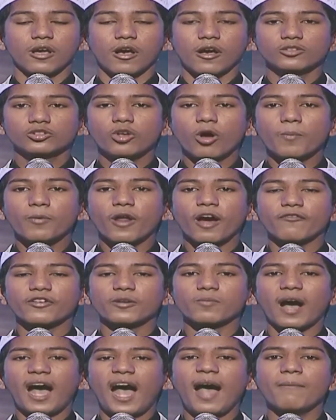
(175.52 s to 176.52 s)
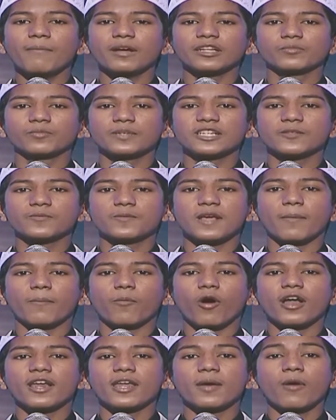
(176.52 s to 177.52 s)
So Prophet Muhammad, peace be
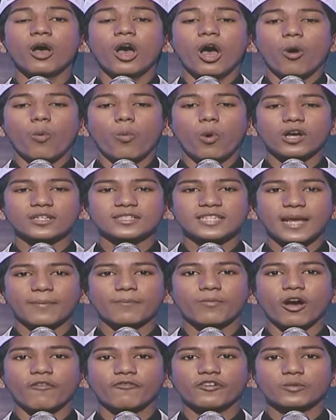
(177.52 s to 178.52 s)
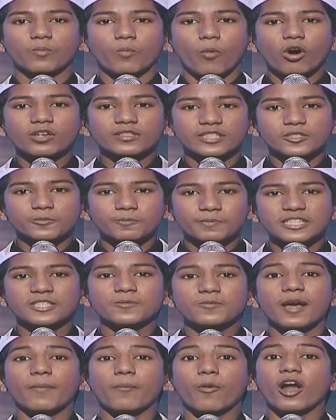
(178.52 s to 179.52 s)
upon him, was like Prophet Moses, peace
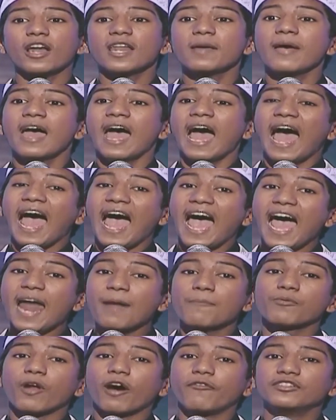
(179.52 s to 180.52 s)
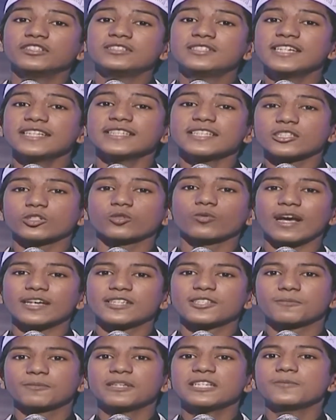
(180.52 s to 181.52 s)
be upon him, and Prophet Jesus
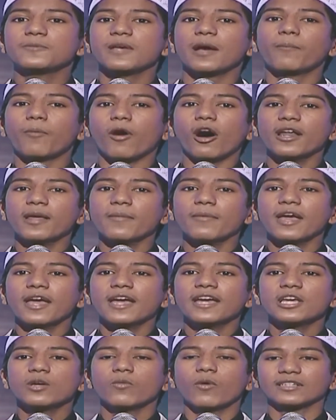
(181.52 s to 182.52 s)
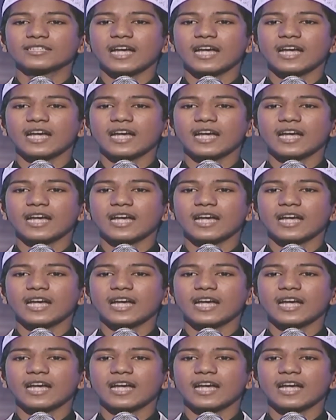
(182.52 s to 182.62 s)
Christ, peace be upon him, he was